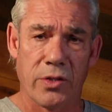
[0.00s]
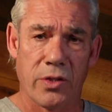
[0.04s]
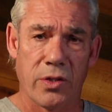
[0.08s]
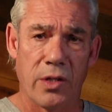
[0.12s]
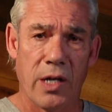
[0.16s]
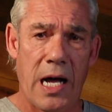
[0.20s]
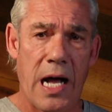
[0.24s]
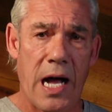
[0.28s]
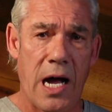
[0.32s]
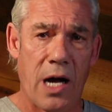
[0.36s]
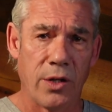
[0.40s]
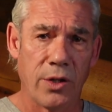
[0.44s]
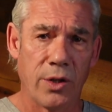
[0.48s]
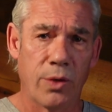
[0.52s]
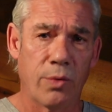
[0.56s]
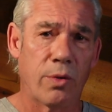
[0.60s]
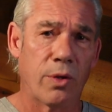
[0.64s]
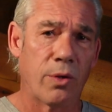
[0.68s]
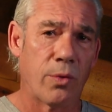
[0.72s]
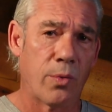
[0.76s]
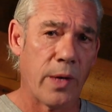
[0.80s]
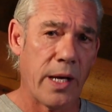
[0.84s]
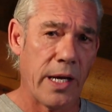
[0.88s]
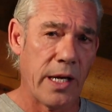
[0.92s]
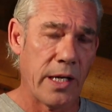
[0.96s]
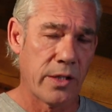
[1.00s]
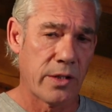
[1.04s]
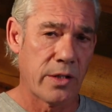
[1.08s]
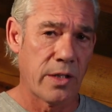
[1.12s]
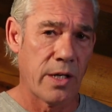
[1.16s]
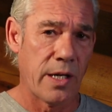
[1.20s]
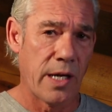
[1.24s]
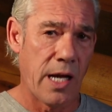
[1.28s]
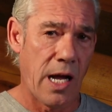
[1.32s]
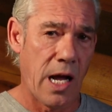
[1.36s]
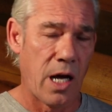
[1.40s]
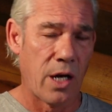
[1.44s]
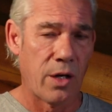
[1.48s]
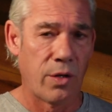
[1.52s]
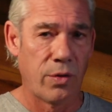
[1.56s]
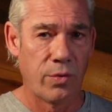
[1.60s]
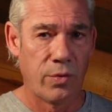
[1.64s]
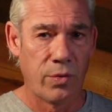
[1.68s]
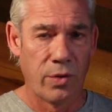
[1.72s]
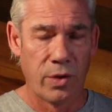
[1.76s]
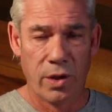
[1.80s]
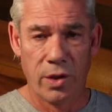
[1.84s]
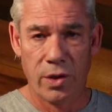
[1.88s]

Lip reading: to how you were raised and how